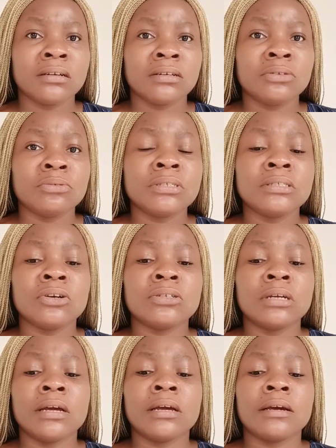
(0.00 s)
you will see
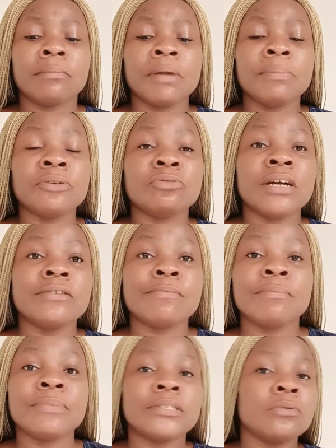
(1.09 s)
the maybe red will be
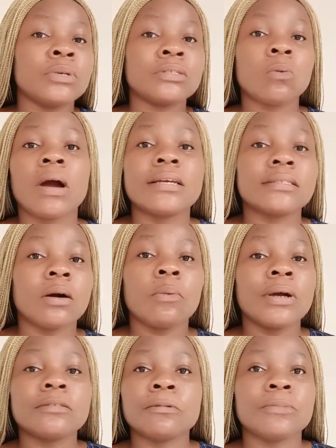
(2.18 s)
missing with white, and
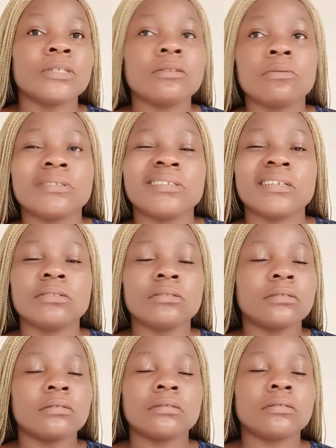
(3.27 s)
white will be missing with it.
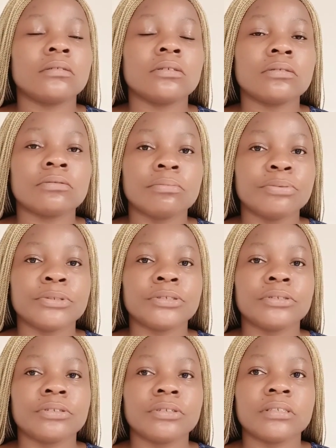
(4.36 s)
Just rubbish,
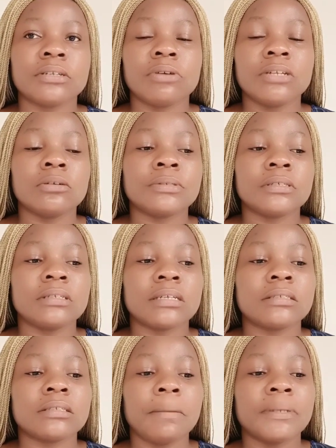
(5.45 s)
you understand? You end up seeing
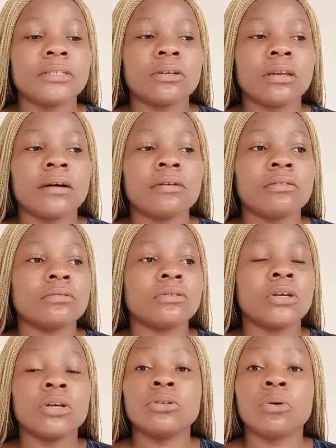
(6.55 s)
that particular clothes,
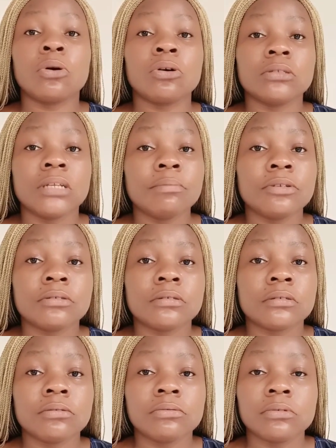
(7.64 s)
you condemn it,
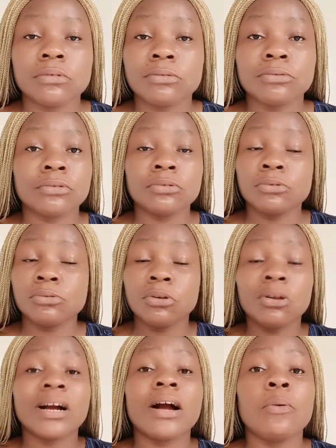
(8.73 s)
you no
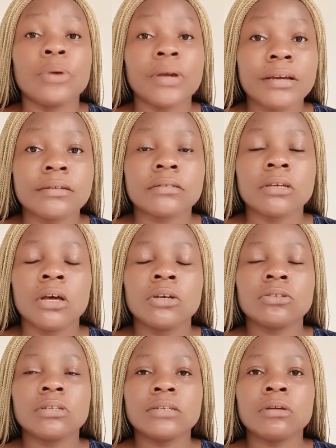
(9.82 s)
longer wear it.
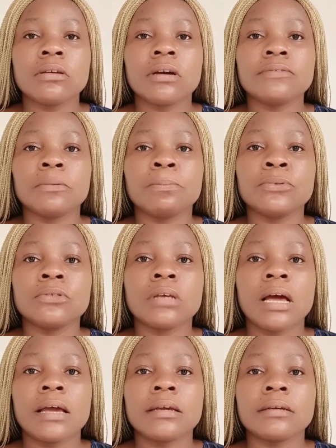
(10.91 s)
So that's why you have to
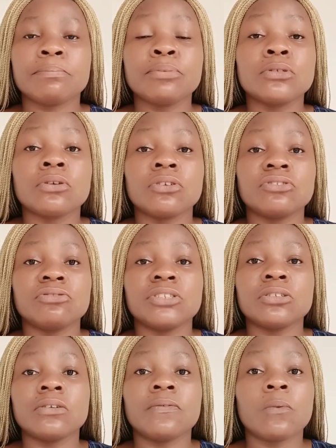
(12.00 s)
put
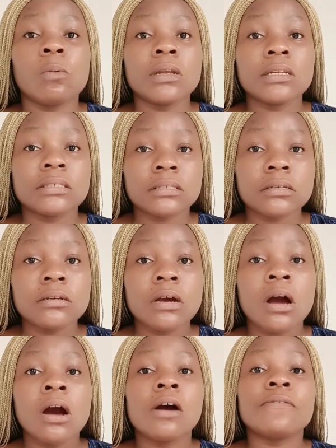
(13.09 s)
consideration of quality
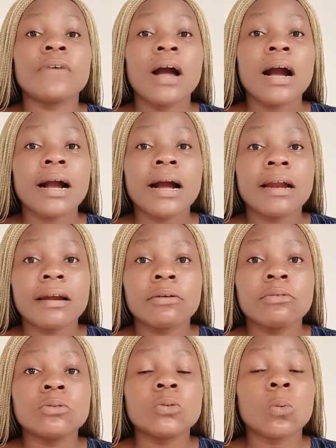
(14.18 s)
of Akara,
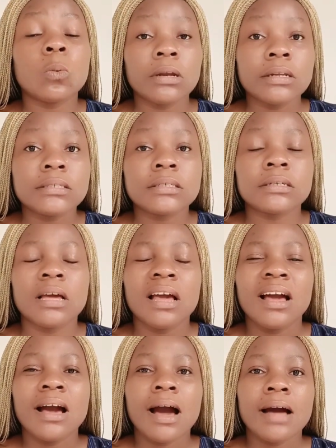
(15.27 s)
good quality.
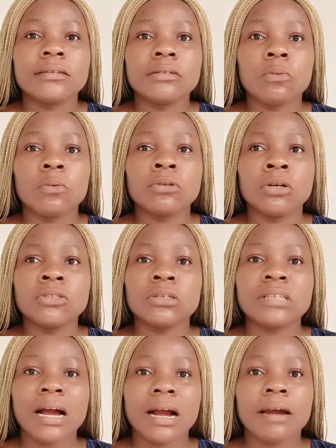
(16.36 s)
And not
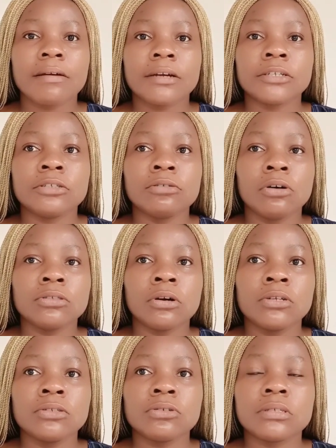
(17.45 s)
just Akara, you're also
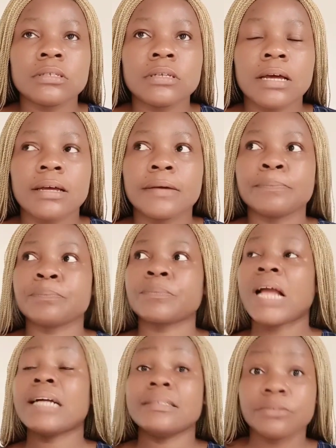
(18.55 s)
going to see
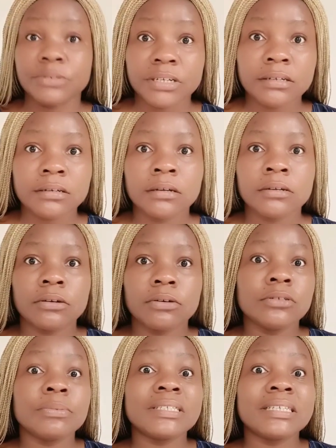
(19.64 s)
Adire, going
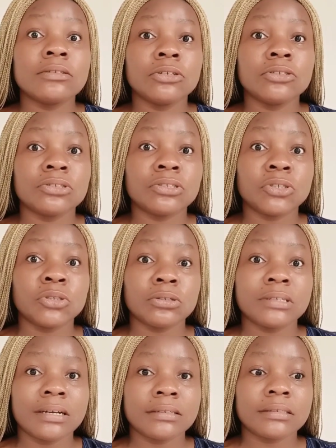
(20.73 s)
to be seeing not just
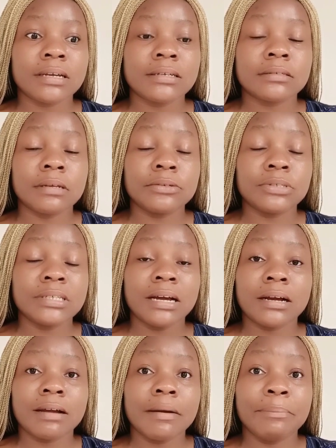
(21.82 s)
shotgun styles, you see
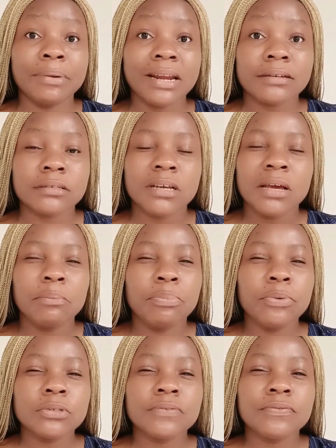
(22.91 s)
Akara blouse.
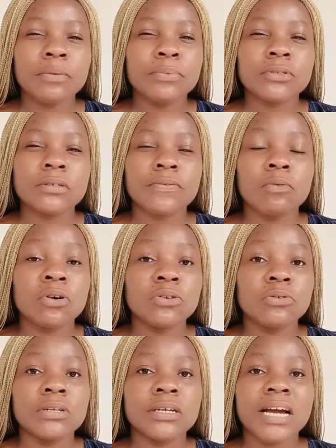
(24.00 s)
Beautiful one,
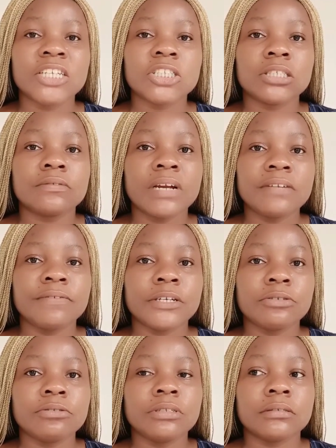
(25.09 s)
unique, and she's very, very
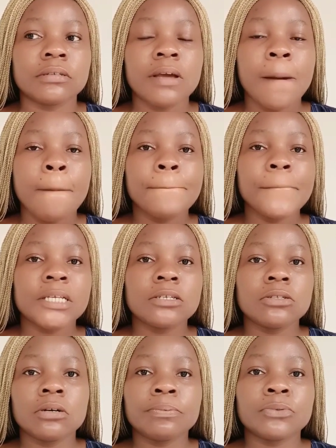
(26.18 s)
good in
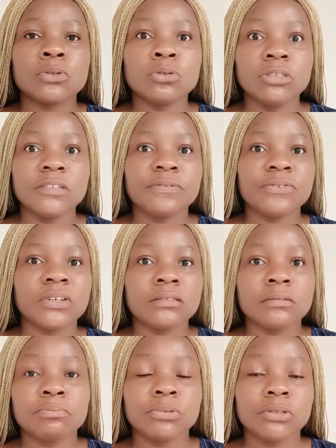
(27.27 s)
mixing up two
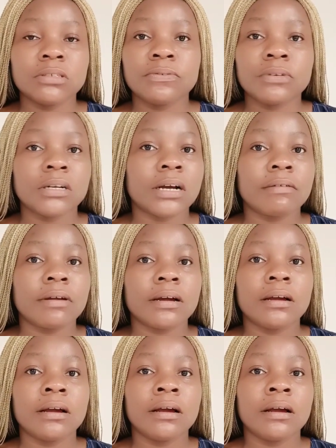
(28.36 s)
different beautiful Akara